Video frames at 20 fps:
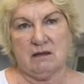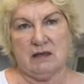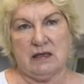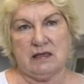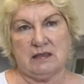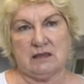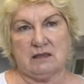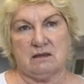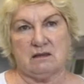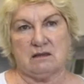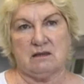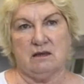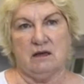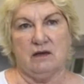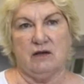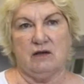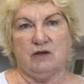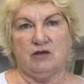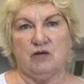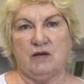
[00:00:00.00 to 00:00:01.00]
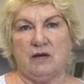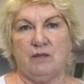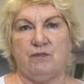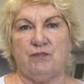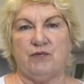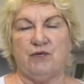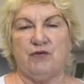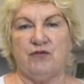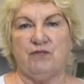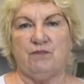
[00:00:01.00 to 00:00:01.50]
Is it to
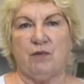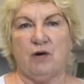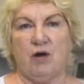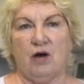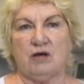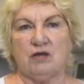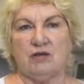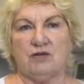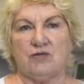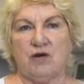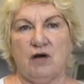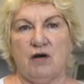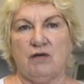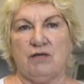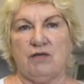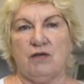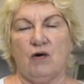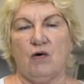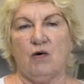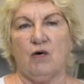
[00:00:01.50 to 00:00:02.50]
improve plant growth